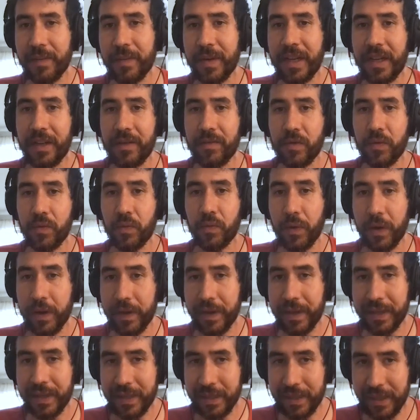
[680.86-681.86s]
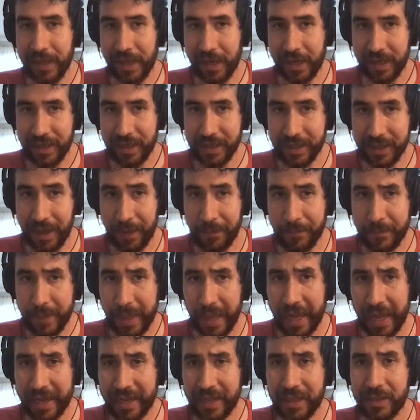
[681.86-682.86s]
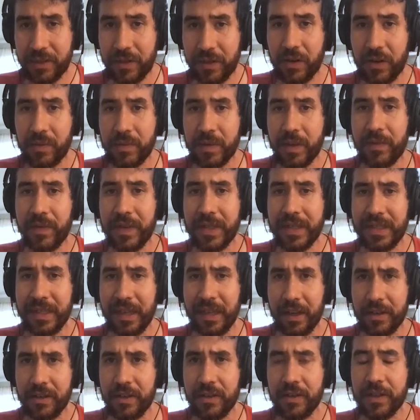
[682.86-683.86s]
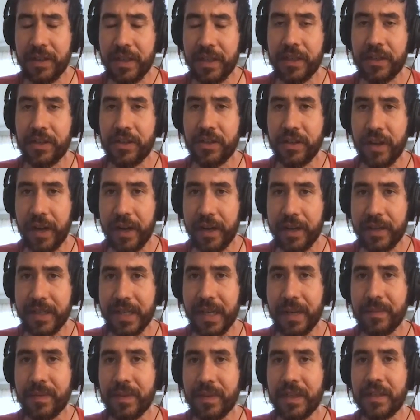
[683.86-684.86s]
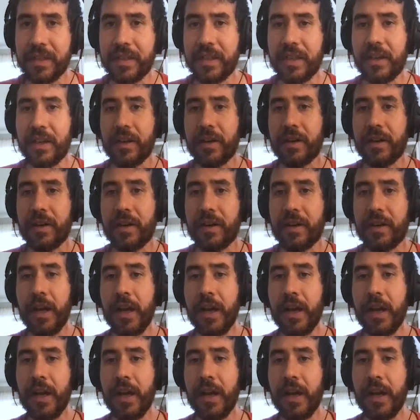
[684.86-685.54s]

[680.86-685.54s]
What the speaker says: and he was willing to take a step back in terms of his touches and his shot attempts this year